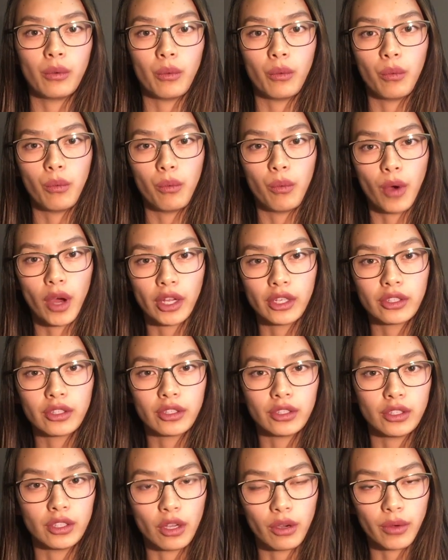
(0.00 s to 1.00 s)
what
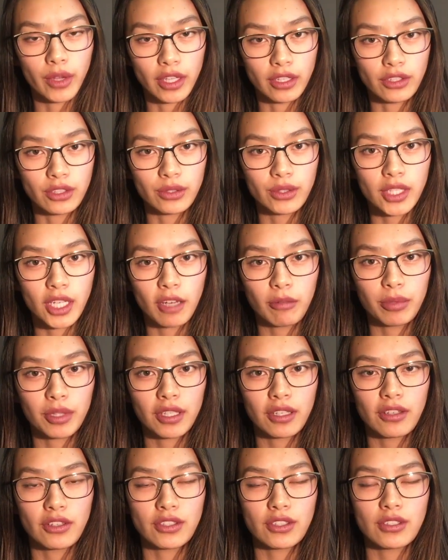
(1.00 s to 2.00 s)
could go into an
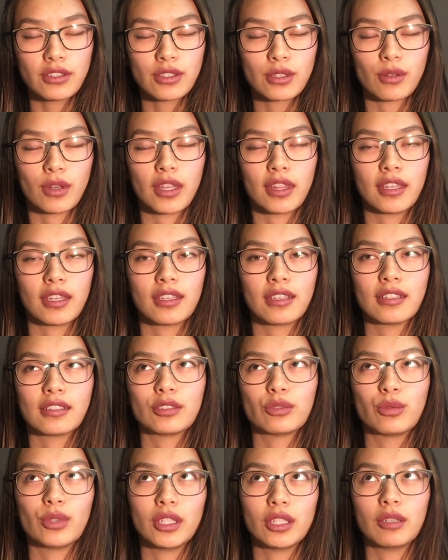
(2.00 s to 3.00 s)
application, so I think
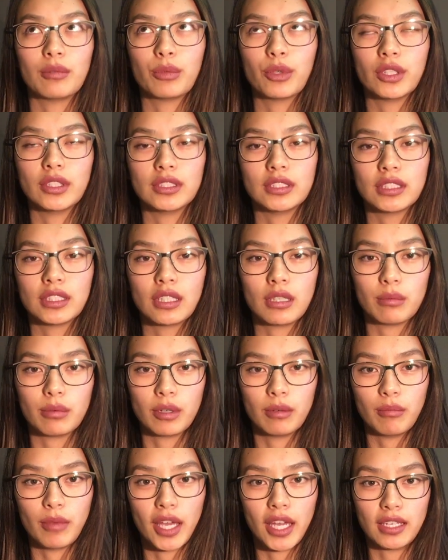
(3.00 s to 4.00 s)
it's really important to keep
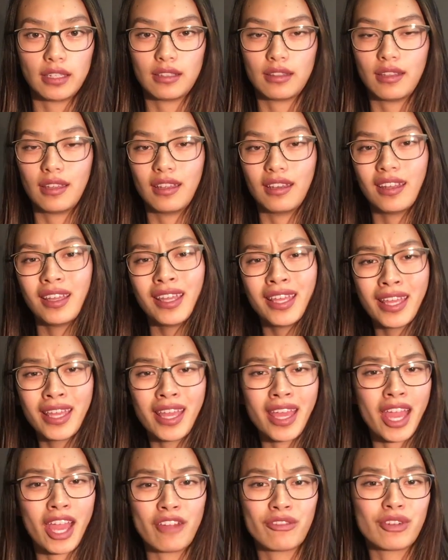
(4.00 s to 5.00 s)
in mind that
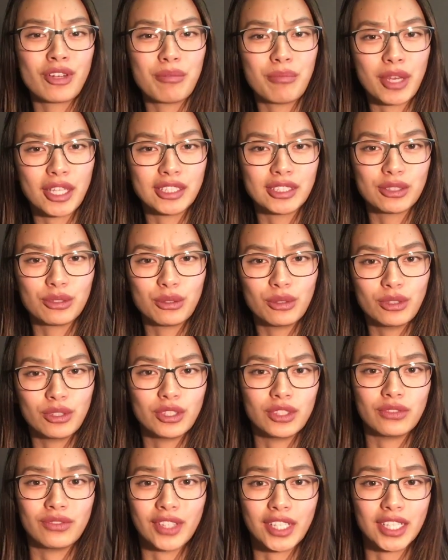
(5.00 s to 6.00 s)
every med school
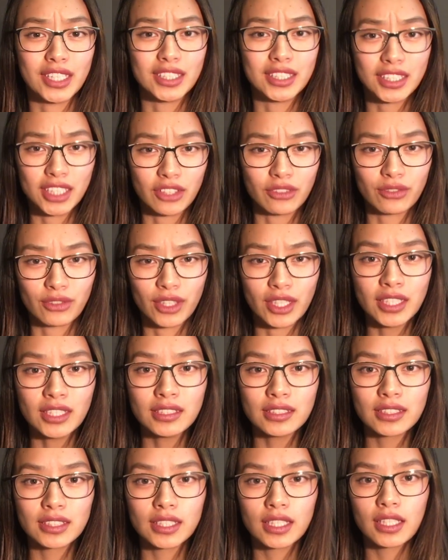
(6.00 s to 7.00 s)
is very
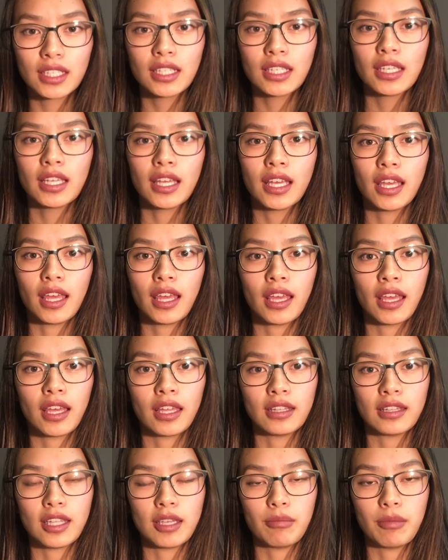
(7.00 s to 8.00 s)
different
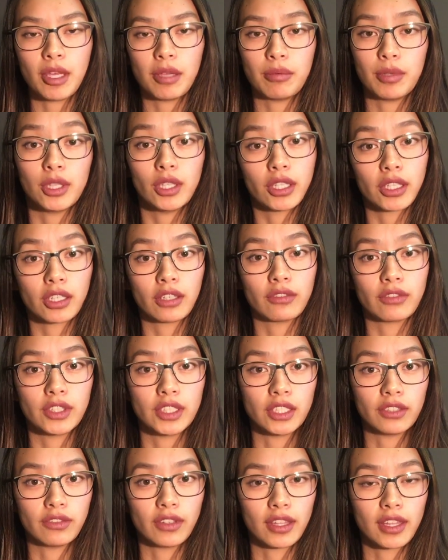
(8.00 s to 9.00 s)
and they may be looking for
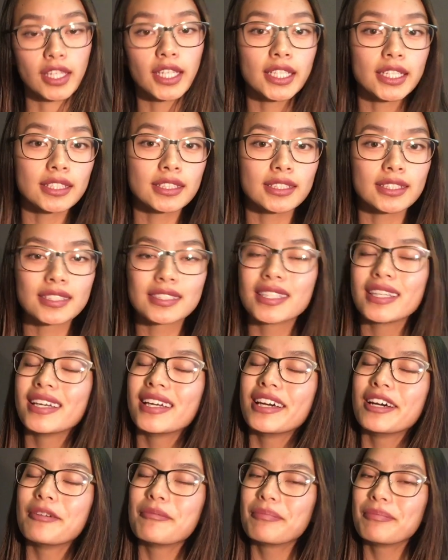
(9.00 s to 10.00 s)
different things,
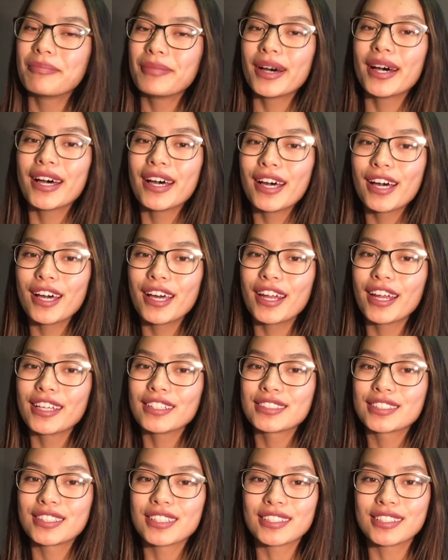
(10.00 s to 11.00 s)
but I
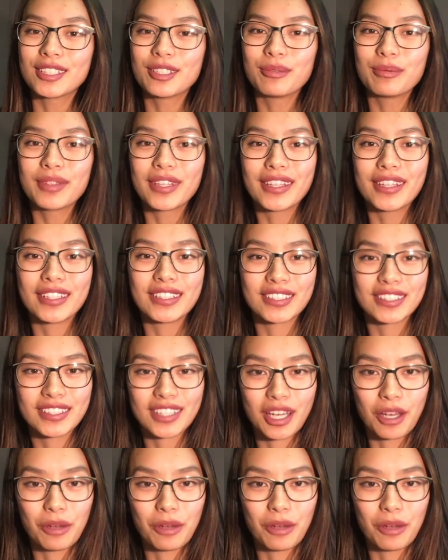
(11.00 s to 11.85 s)
still hope that this is